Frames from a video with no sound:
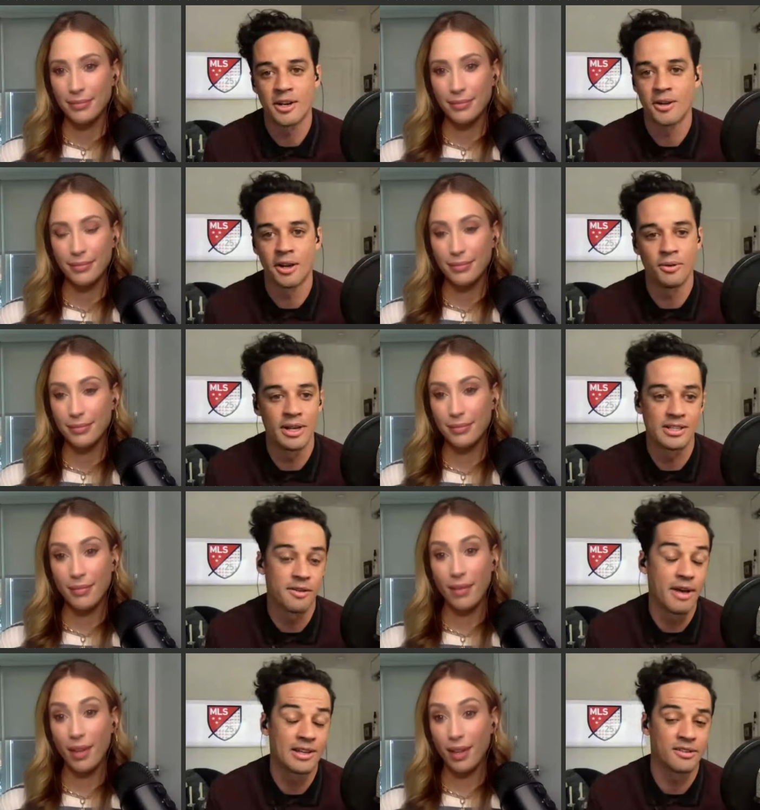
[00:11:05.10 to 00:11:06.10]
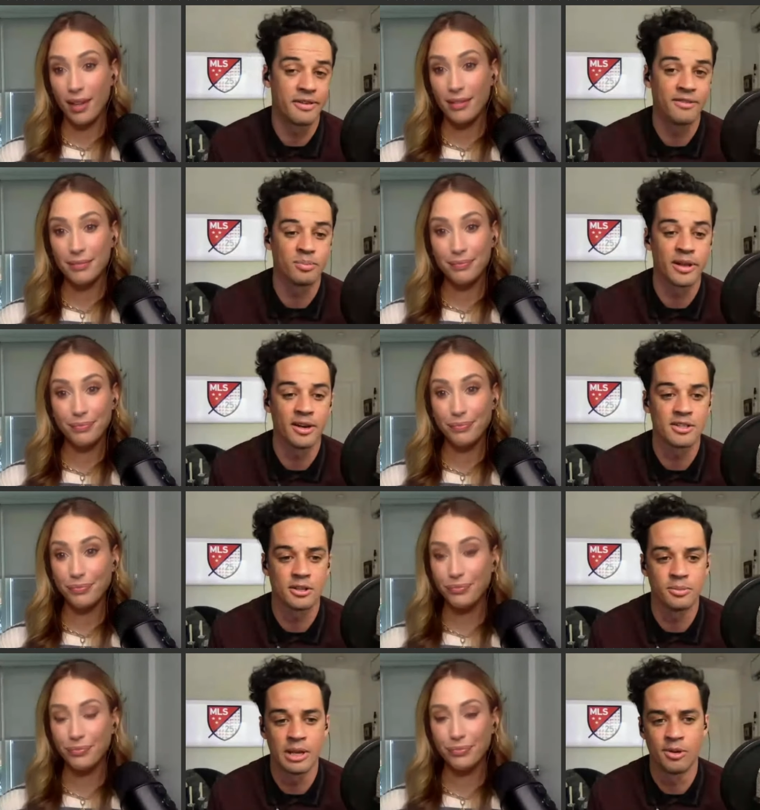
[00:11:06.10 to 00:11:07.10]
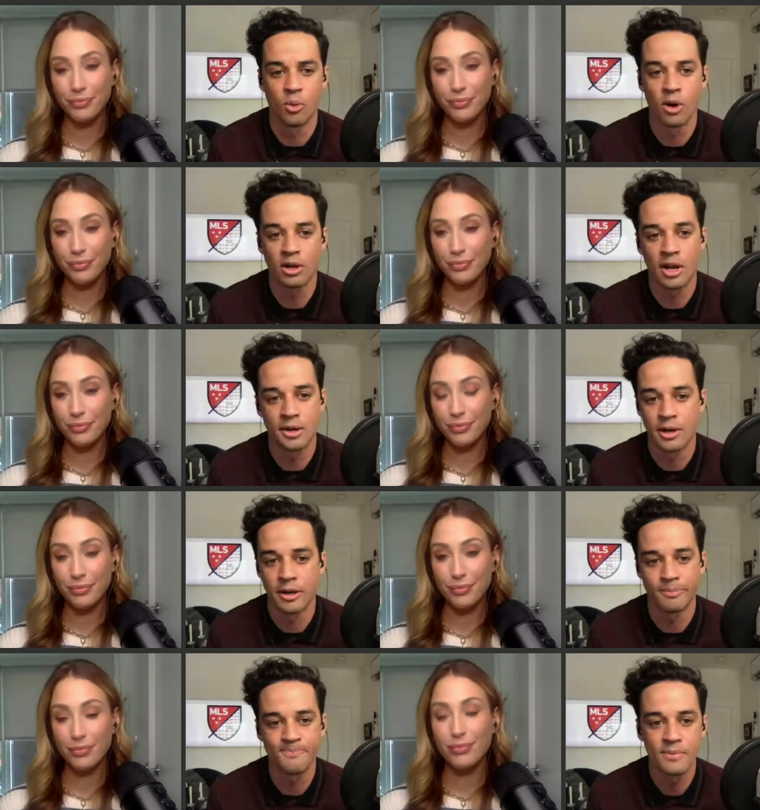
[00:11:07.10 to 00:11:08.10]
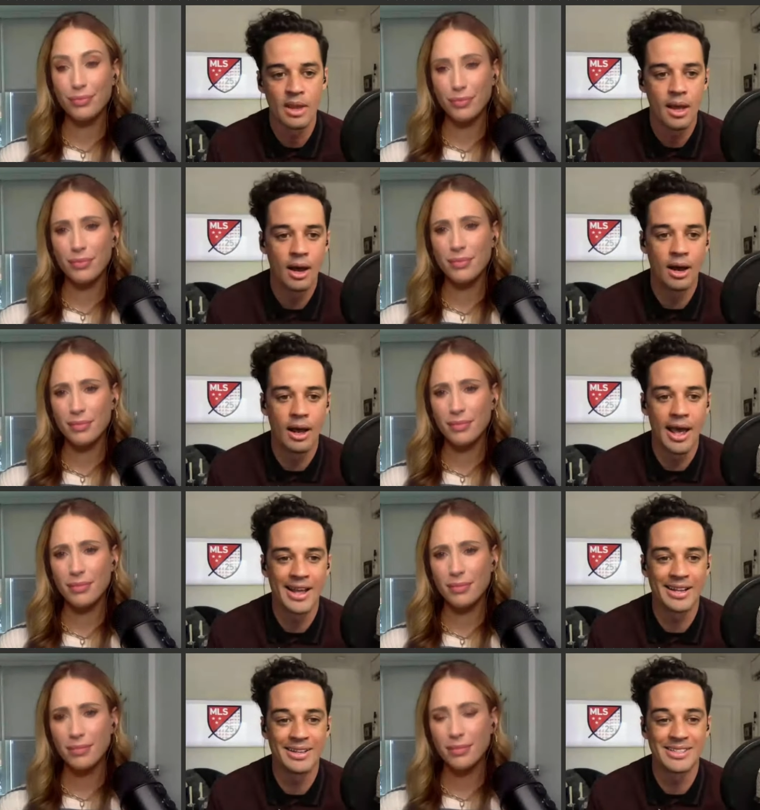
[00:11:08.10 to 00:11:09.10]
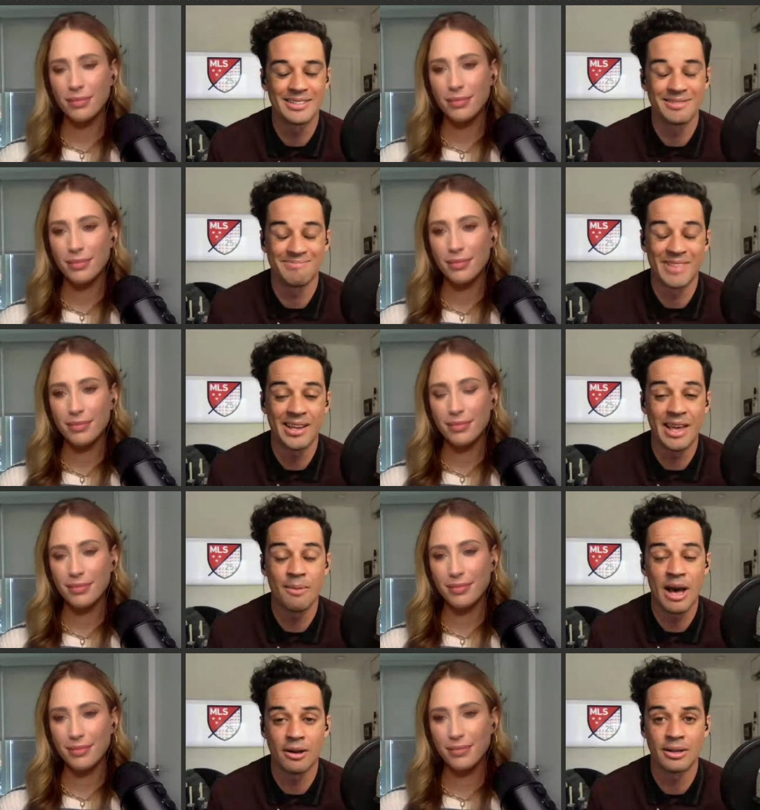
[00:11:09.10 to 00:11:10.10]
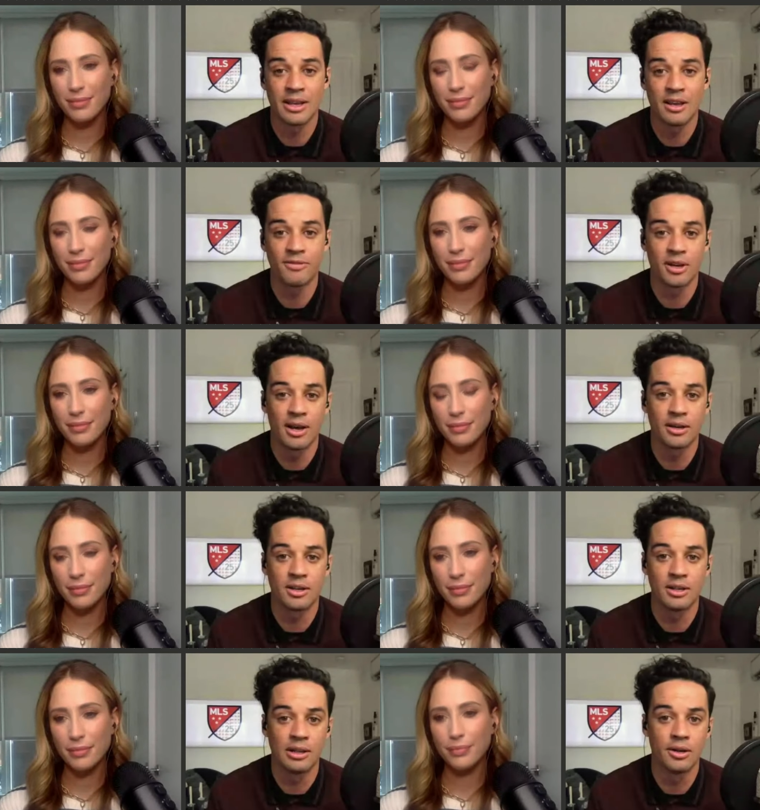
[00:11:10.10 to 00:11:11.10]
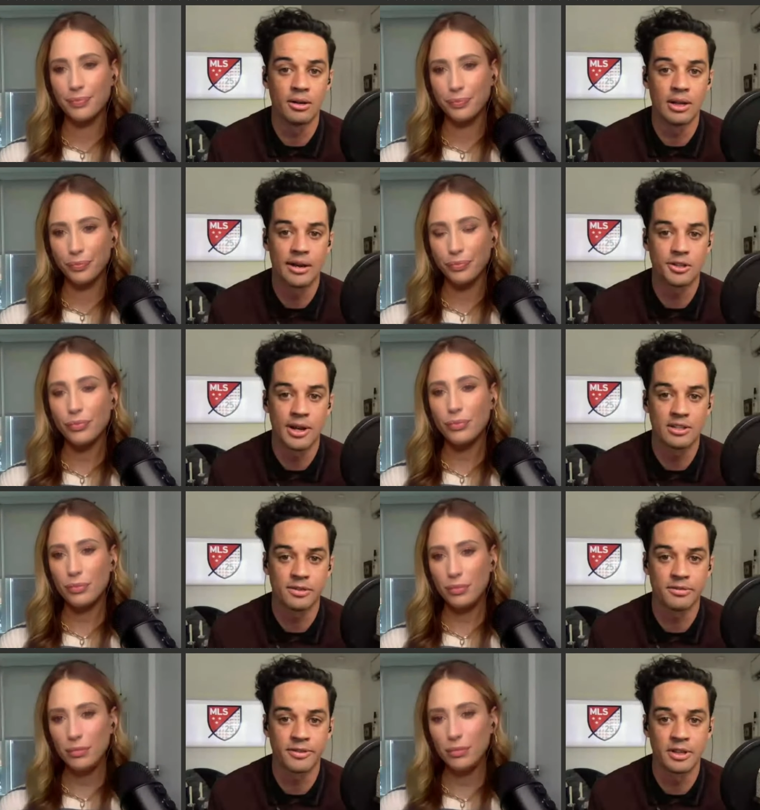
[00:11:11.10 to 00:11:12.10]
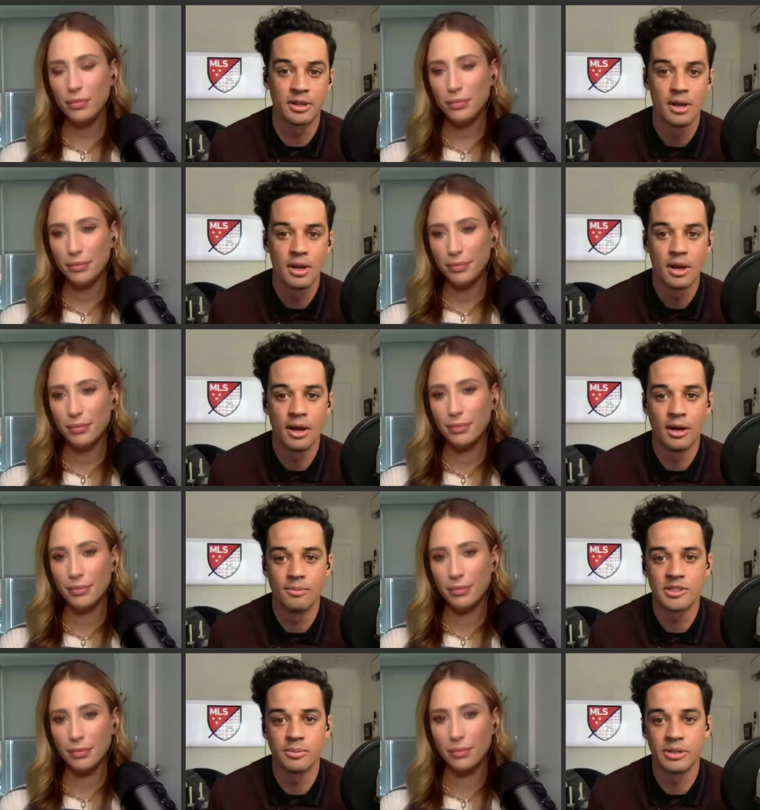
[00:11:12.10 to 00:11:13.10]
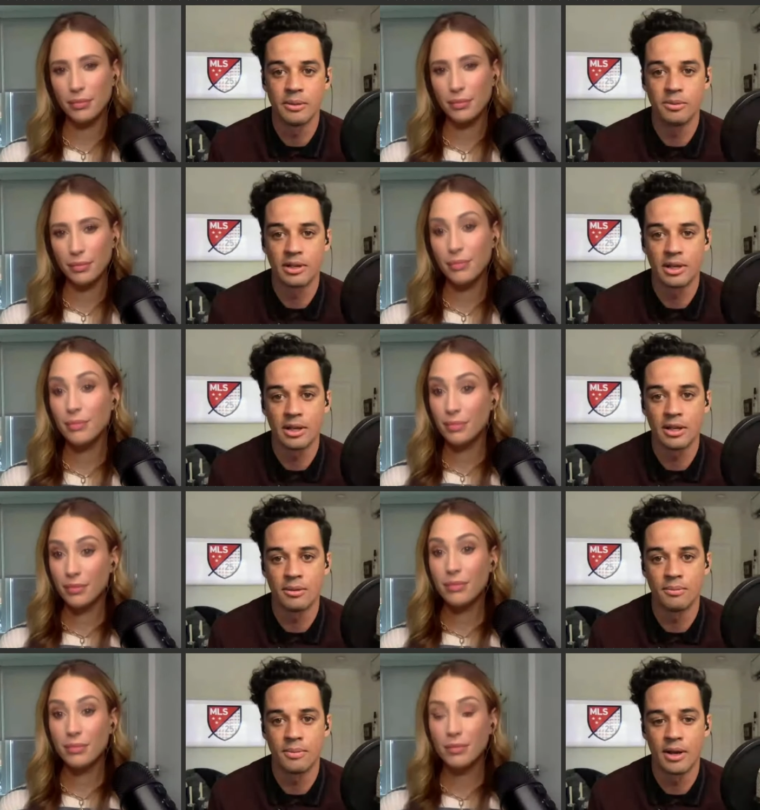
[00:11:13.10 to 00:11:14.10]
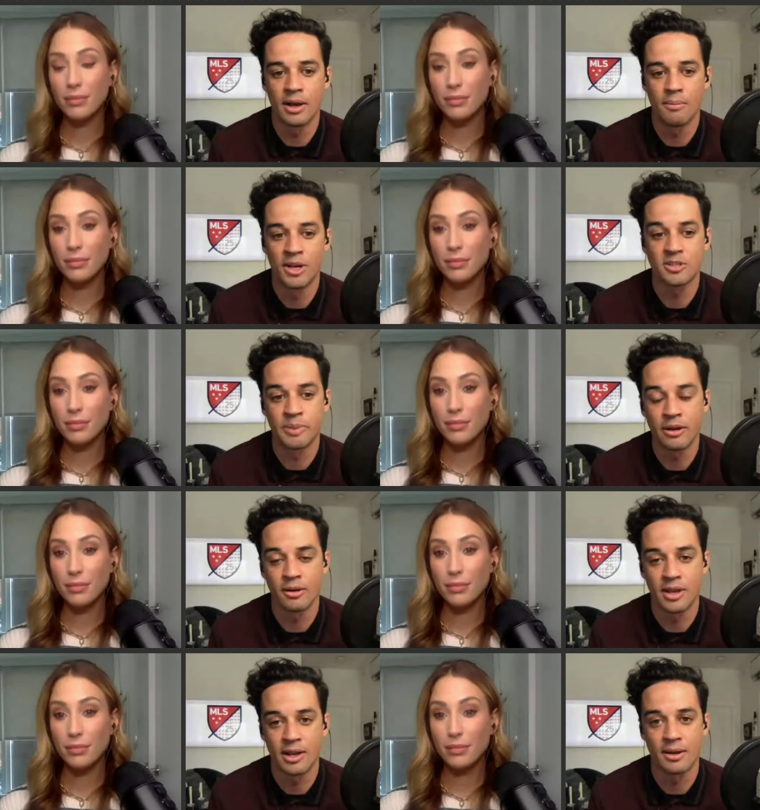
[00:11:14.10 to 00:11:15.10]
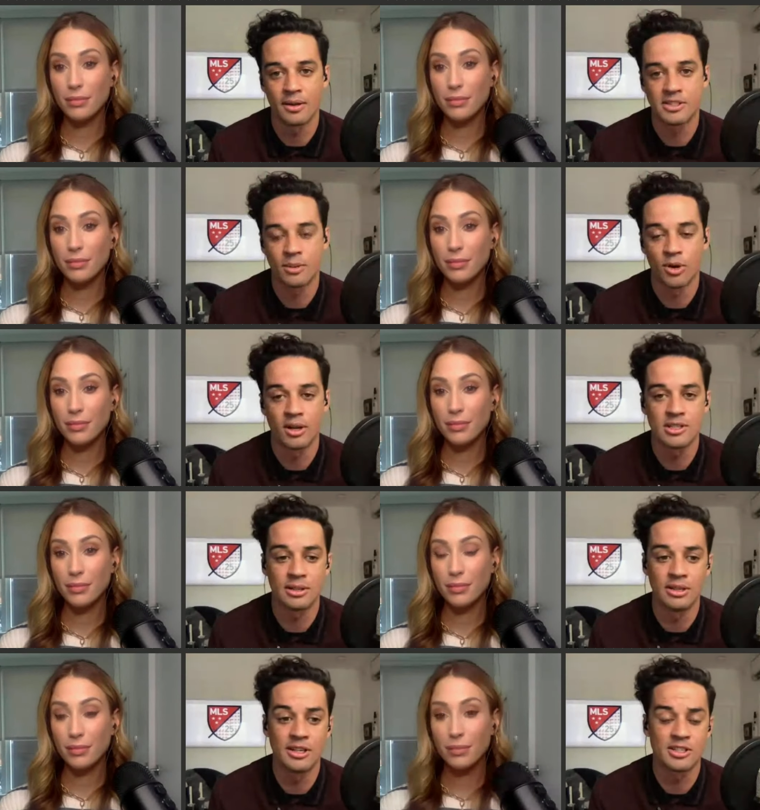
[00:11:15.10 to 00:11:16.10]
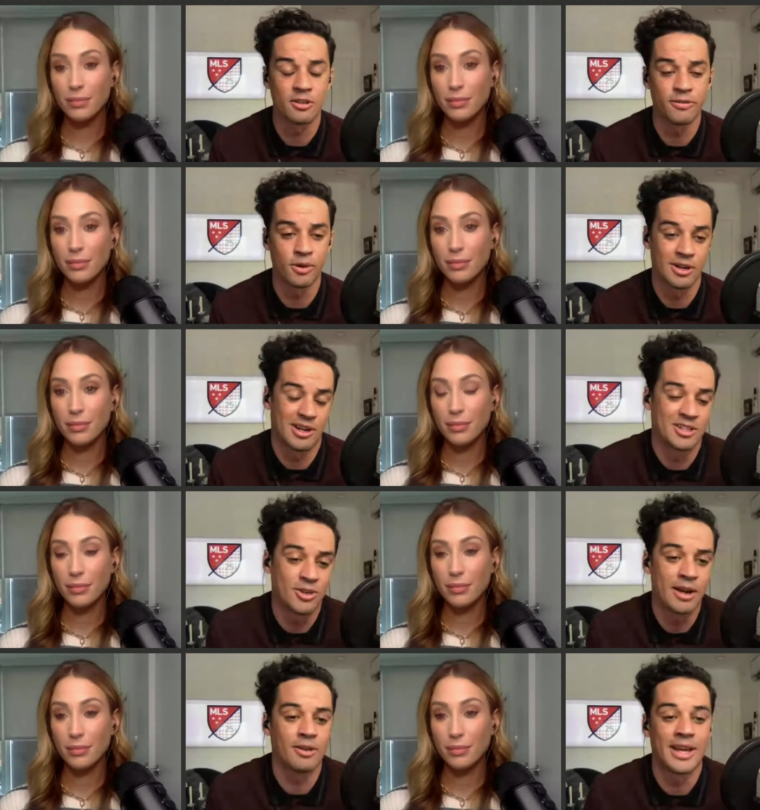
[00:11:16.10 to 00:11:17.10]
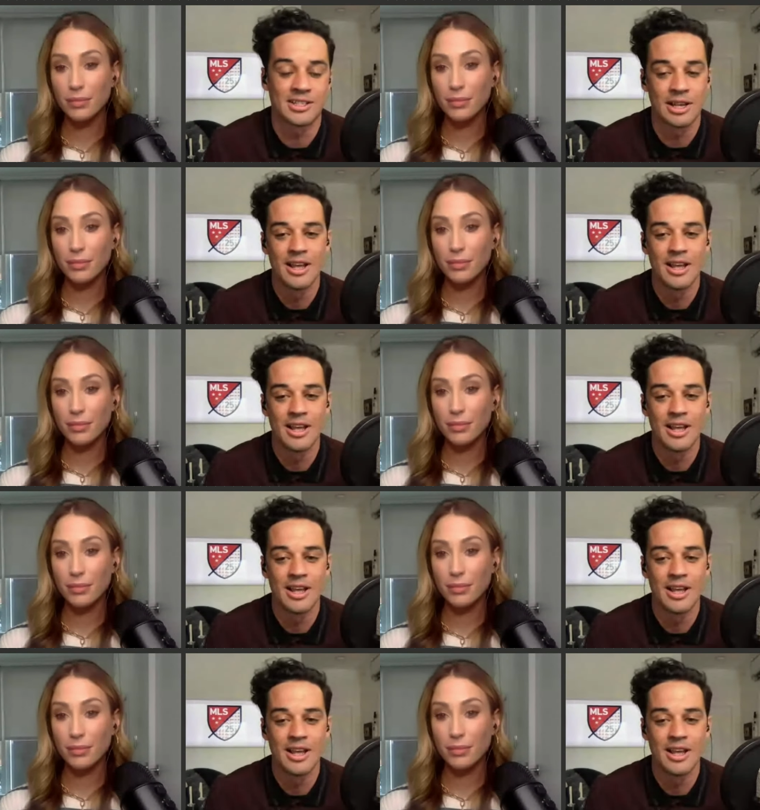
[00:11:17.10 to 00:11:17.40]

Speaker 1: Thierry Henry as a, as a favorite player. So to be able to work under him uh, and they came out and gave a, a good little uh, transfer fee um, to be able to get him uh, much bigger than somewhere else in the league. So for a, a striker that's